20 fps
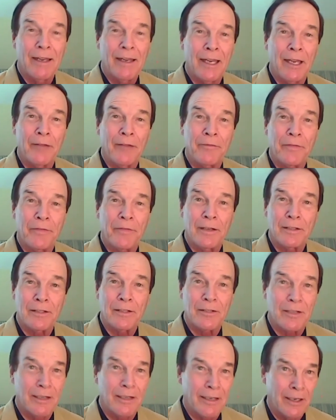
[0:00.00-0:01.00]
if
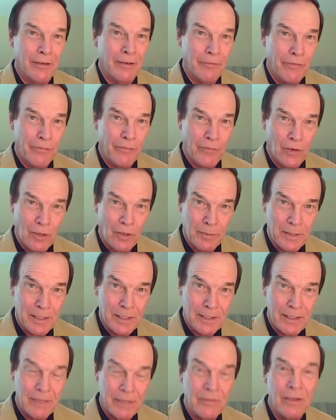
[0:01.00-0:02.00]
it's
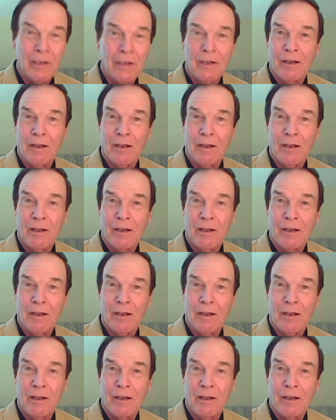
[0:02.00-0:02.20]
informative.